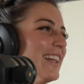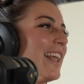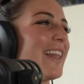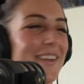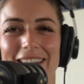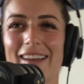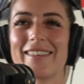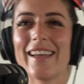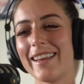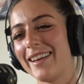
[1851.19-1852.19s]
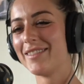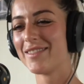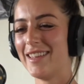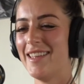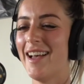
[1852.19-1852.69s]
Little navigator.
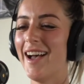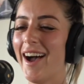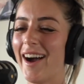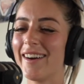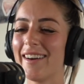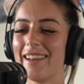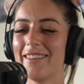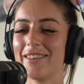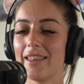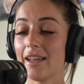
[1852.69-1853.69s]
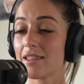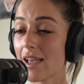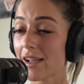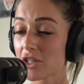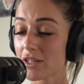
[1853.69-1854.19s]
Alrighty, well that is
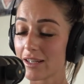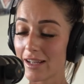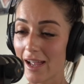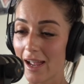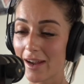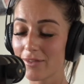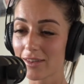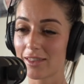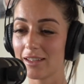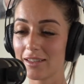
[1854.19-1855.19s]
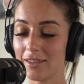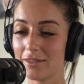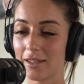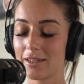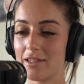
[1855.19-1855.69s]
actually everything. Well,
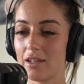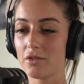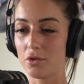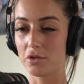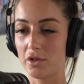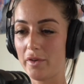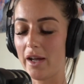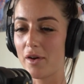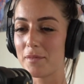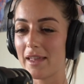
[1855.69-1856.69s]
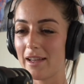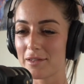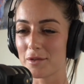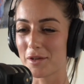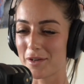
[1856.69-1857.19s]
I could sit here and talk to you forever, but that is
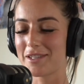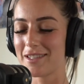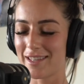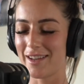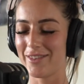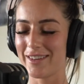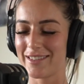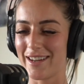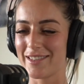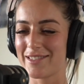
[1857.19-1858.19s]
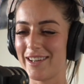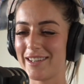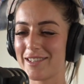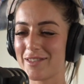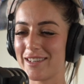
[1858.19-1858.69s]
all the questions I've written down. So I
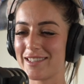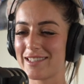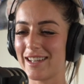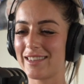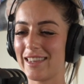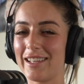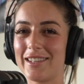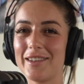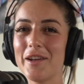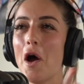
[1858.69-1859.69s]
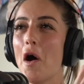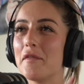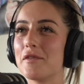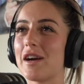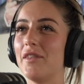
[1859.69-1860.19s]
just wanted to say thank you
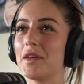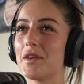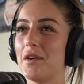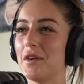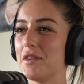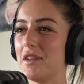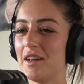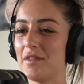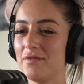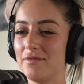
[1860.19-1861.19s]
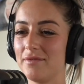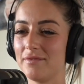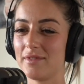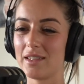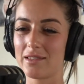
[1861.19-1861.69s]
for coming on.
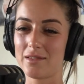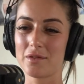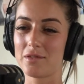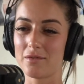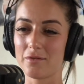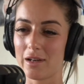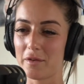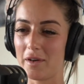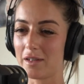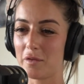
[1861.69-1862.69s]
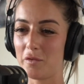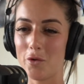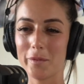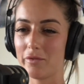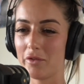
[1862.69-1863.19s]
This was really fucking
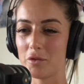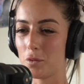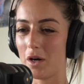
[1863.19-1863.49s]
informative as well.